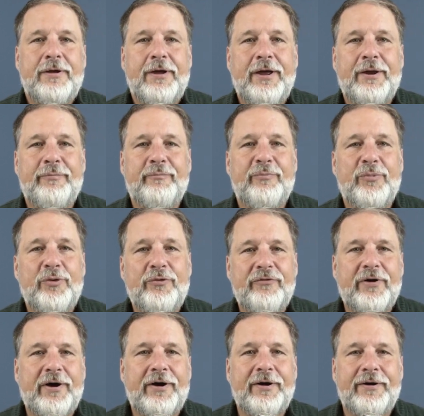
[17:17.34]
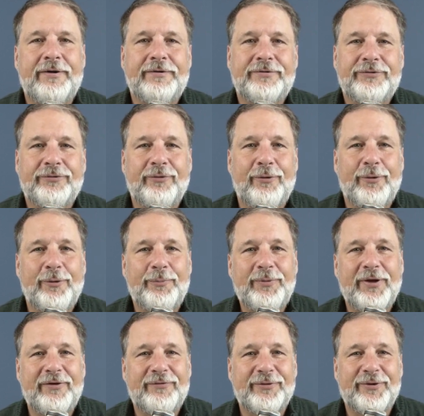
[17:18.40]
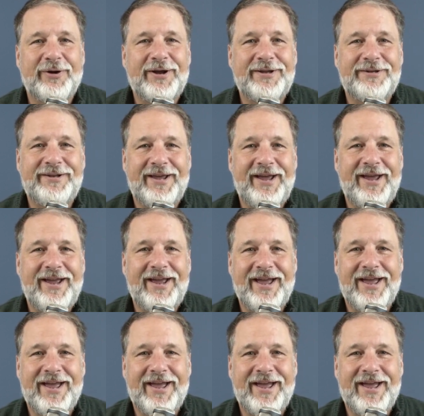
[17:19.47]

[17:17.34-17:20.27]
and move on. So I hope you have a great day,